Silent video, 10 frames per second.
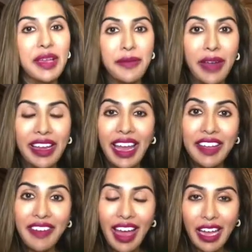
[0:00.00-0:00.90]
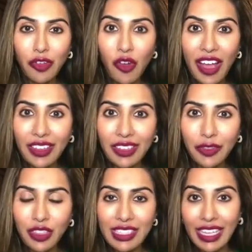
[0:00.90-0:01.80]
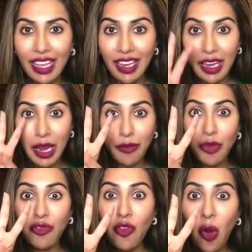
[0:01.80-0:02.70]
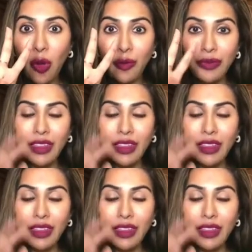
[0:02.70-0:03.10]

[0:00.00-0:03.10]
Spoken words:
My life hack for healthy full skin number 4.